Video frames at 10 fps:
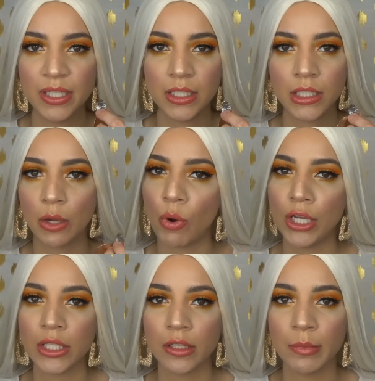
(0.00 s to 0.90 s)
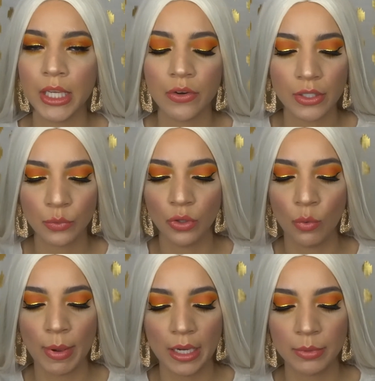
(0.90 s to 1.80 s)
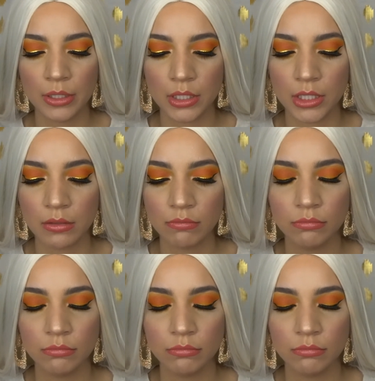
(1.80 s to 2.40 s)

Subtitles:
pieces. Like, why are you sending me earrings with no back pieces?